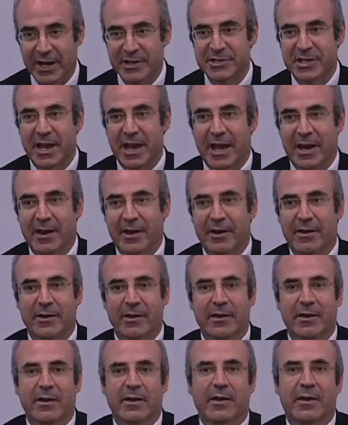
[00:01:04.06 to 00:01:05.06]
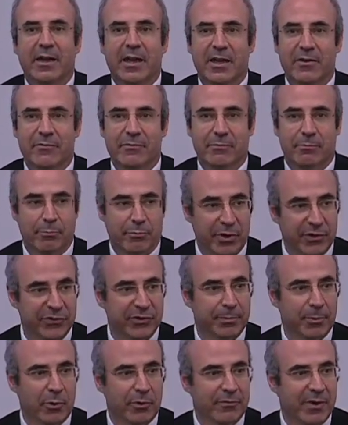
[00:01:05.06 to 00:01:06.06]
educated in
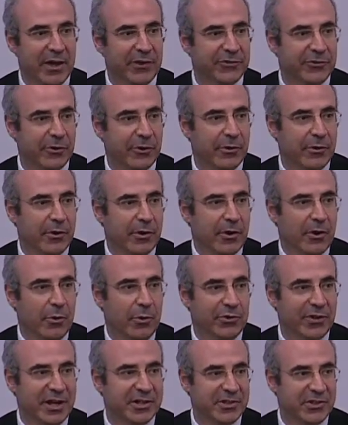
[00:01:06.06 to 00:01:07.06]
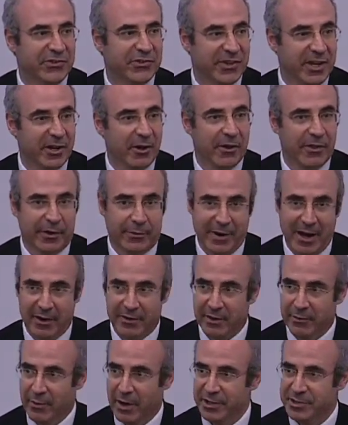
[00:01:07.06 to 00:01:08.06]
principal investor who was actually sitting on the
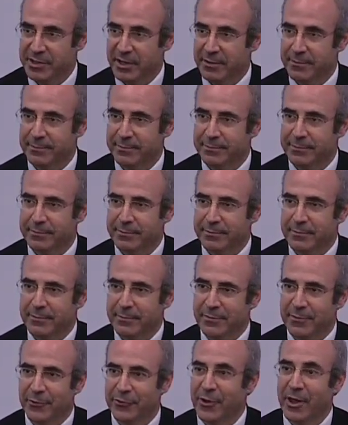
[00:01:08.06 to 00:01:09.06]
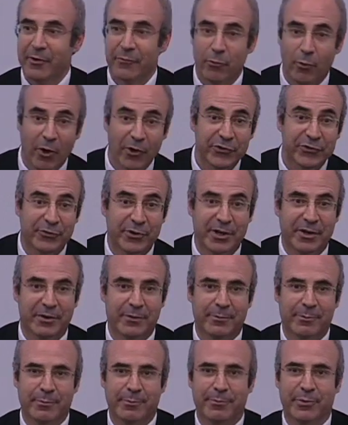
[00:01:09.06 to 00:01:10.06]
ground in Russia. There's a lot of Wall Street
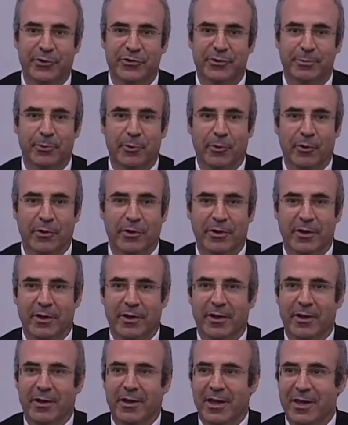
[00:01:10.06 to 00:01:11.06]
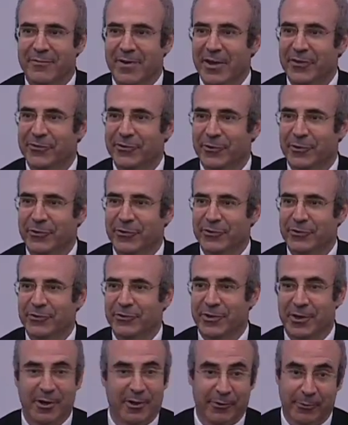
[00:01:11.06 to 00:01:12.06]
principal investors
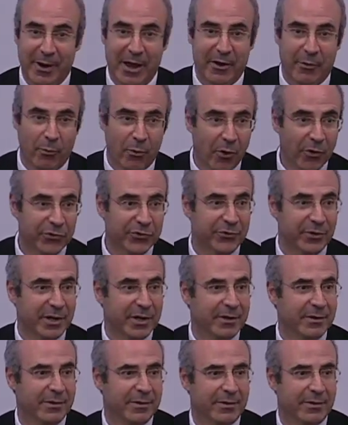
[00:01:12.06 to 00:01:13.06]
sitting on the ground in Wall Street,